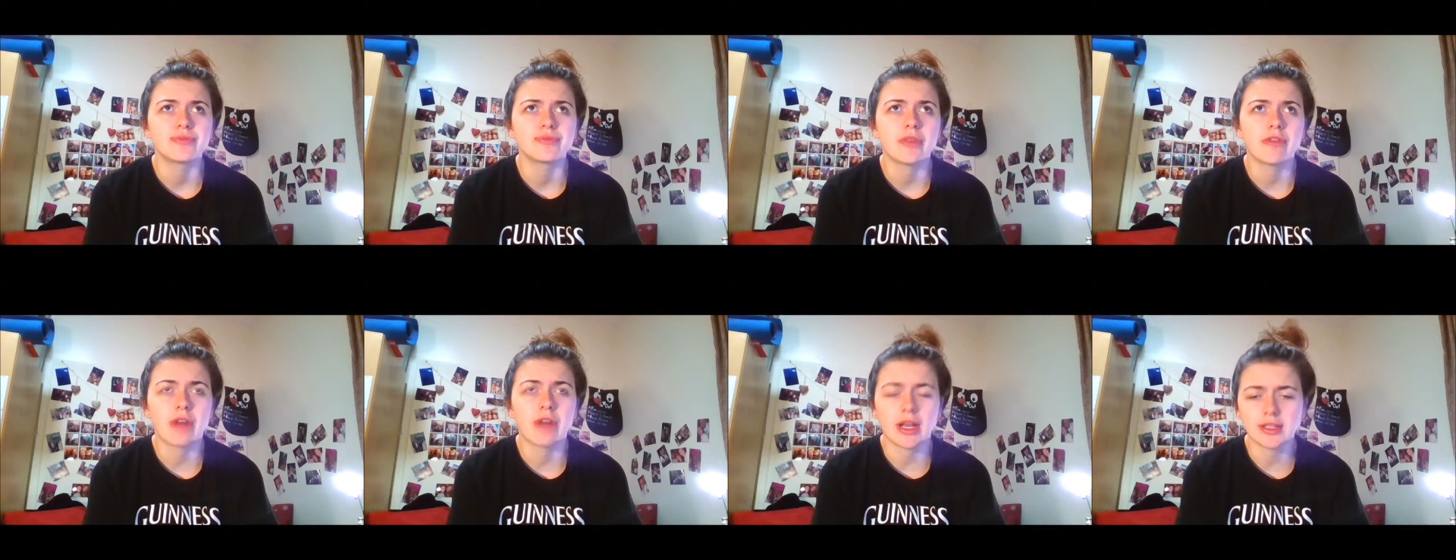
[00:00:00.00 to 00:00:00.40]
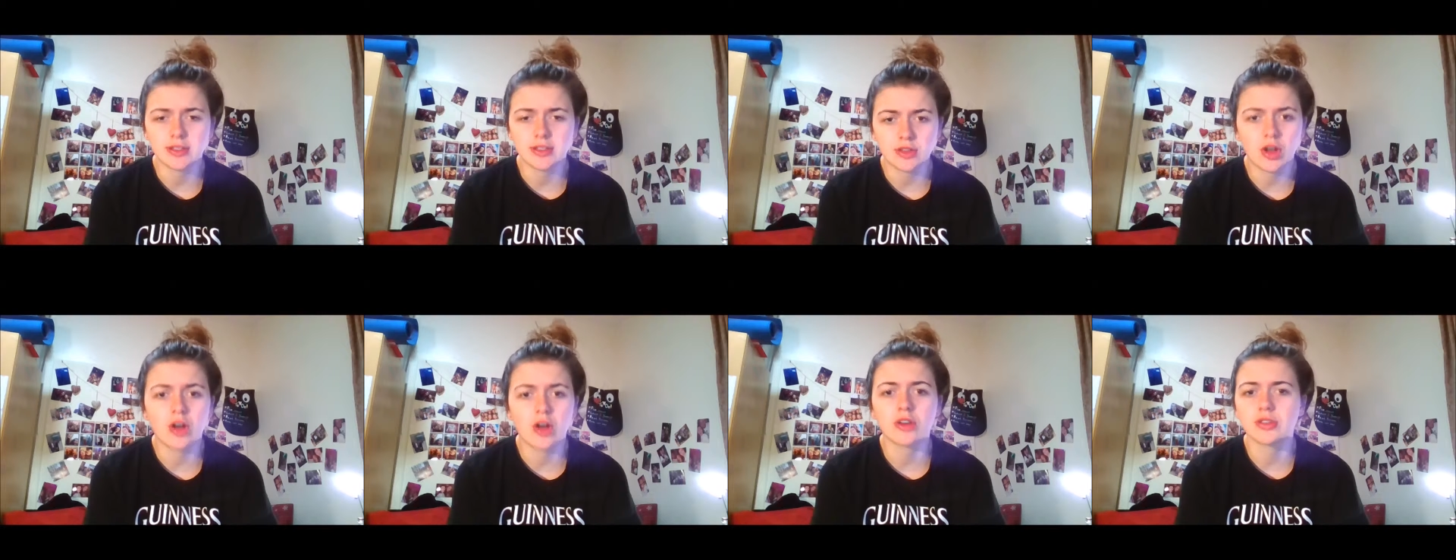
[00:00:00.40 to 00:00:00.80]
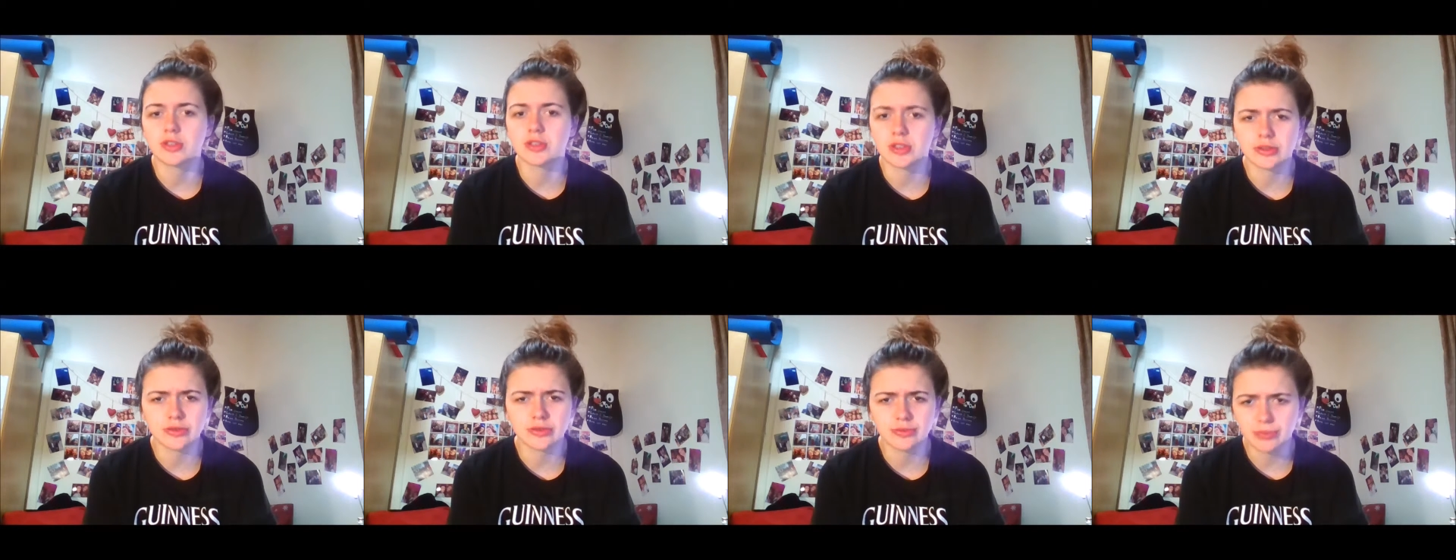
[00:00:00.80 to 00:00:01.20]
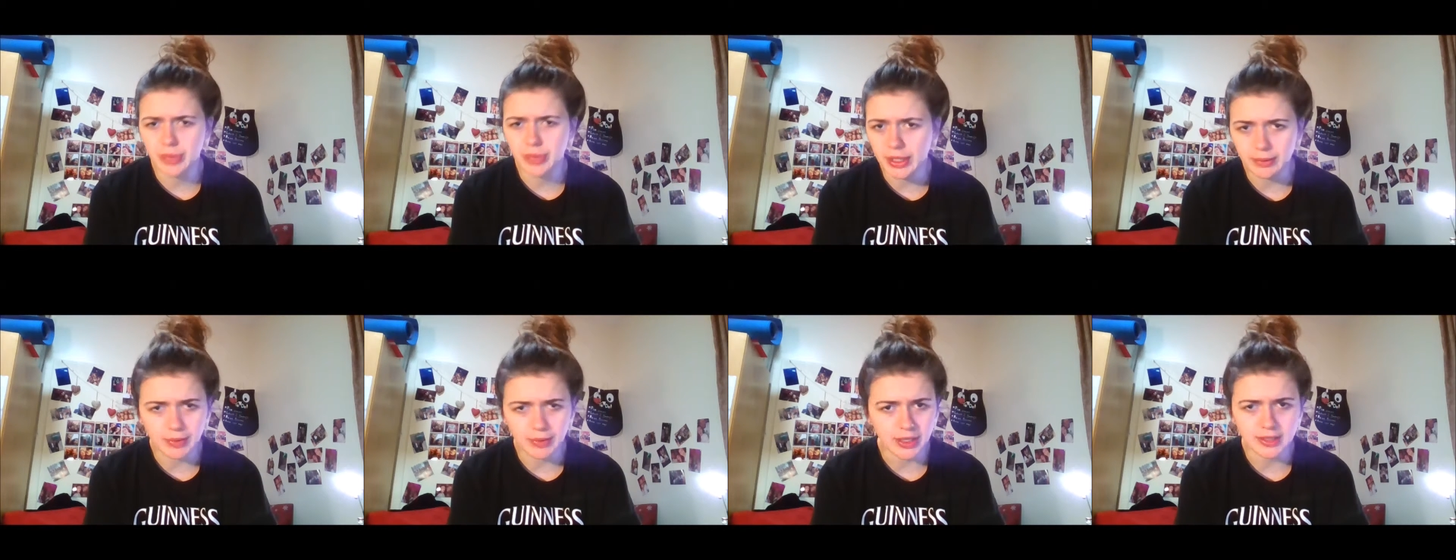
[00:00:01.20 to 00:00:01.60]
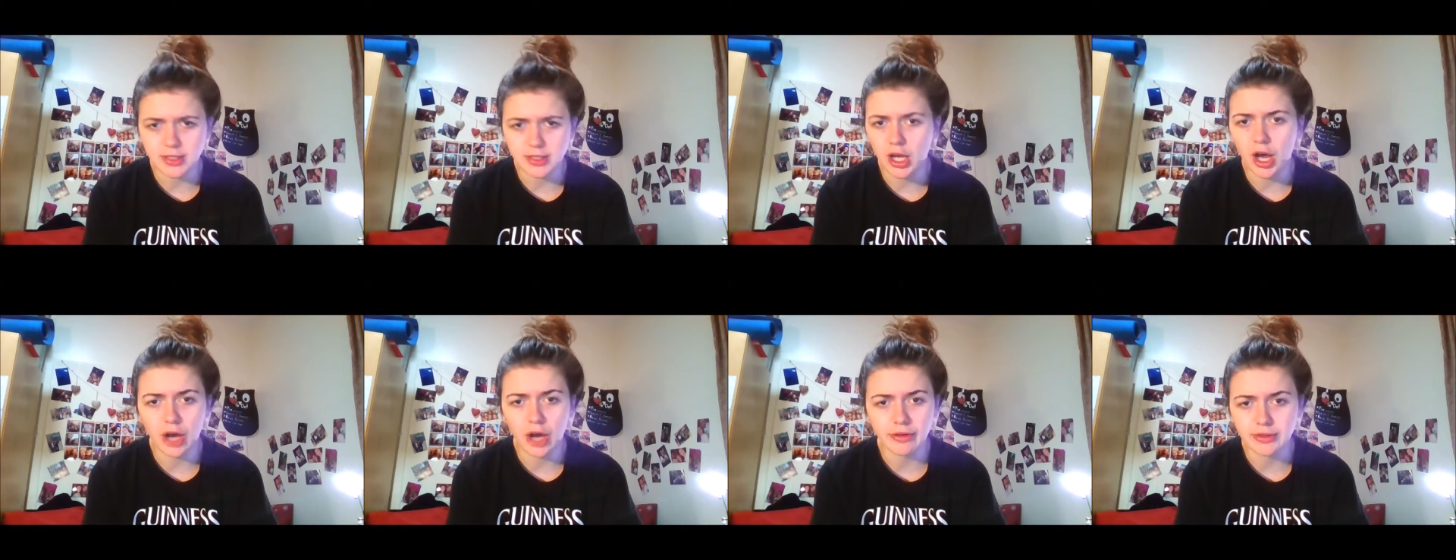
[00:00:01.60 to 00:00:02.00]
writing songs and playing my
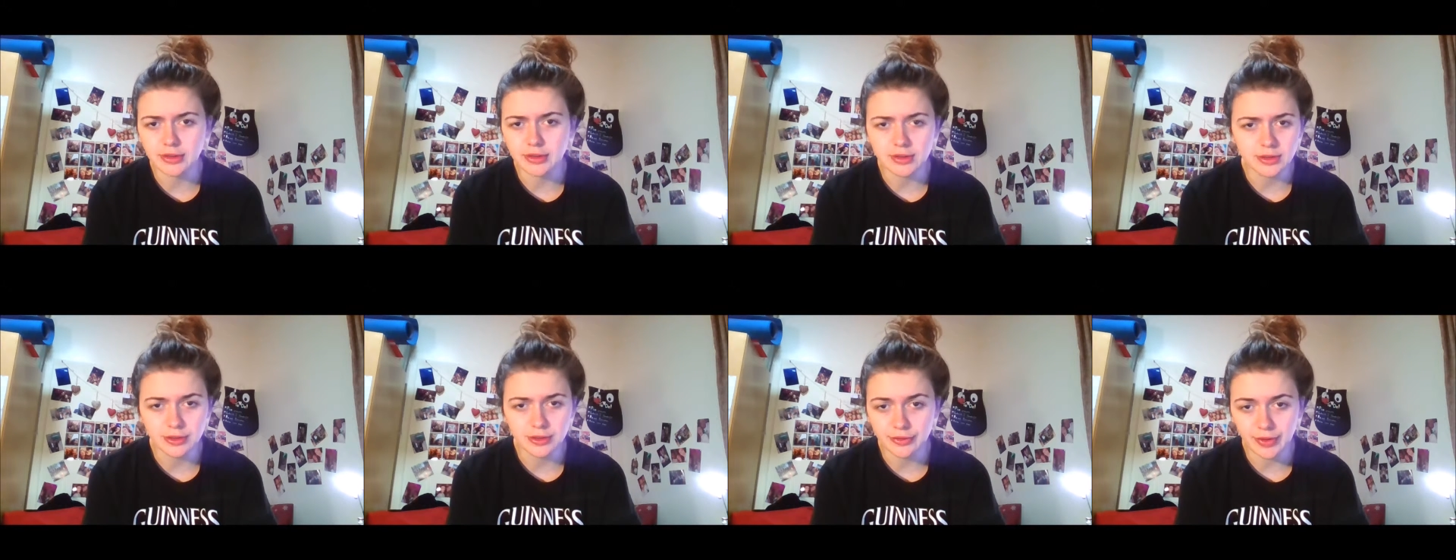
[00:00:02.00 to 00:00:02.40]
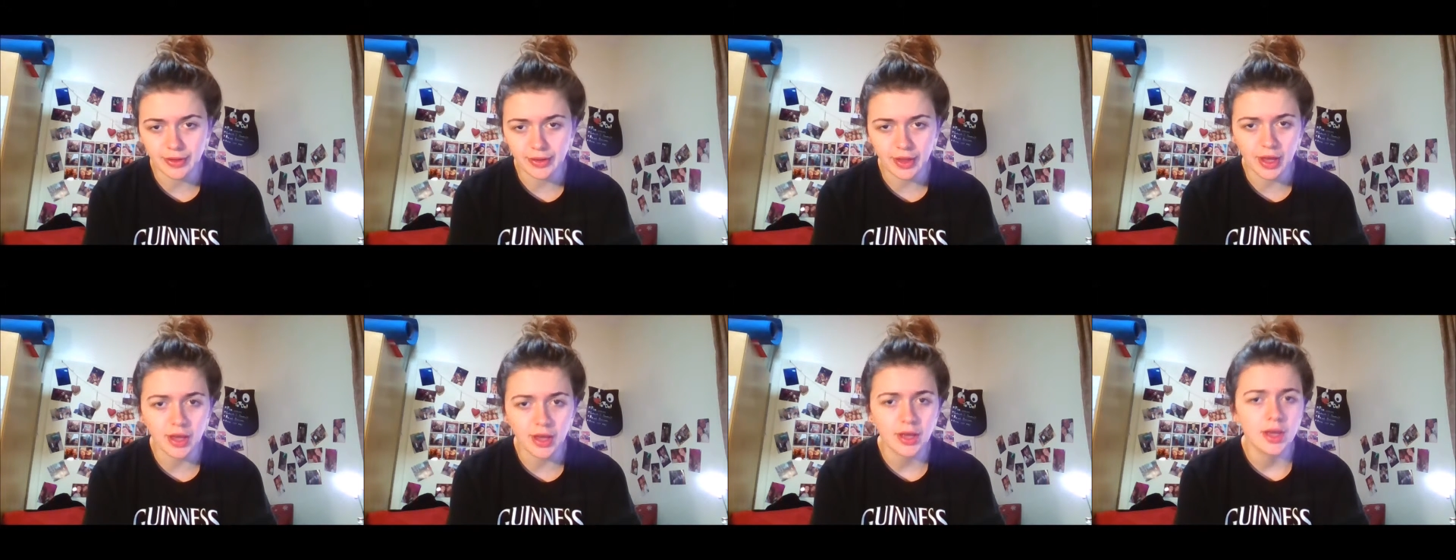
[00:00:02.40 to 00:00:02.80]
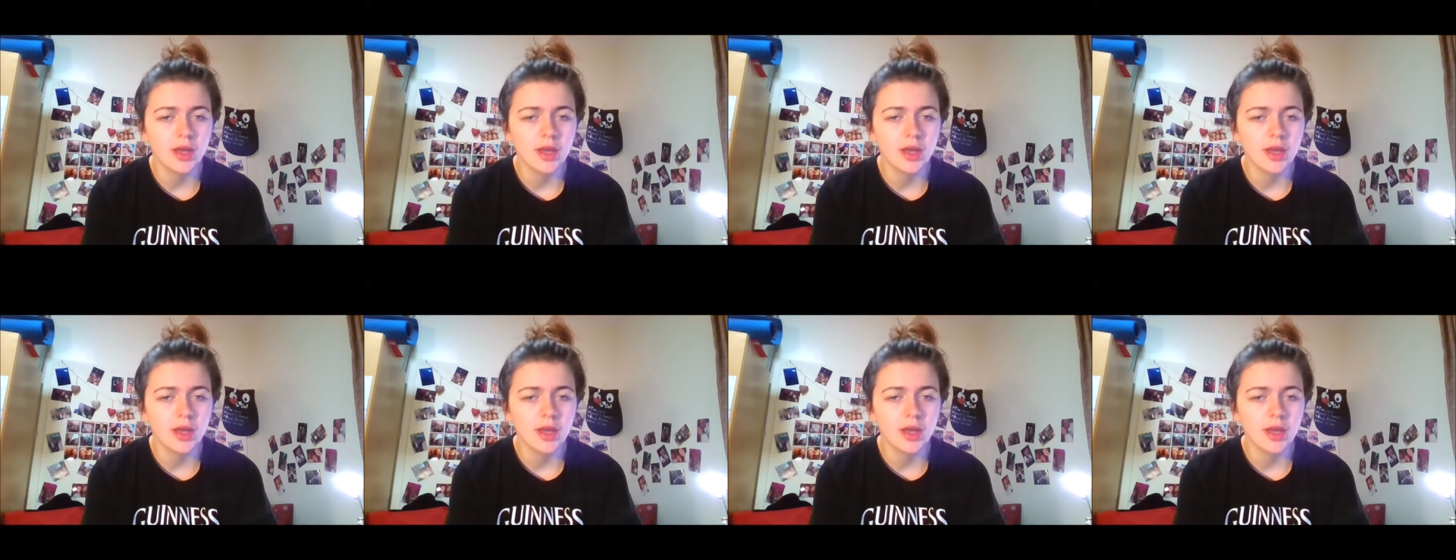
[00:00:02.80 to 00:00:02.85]
guitar and stuff like that.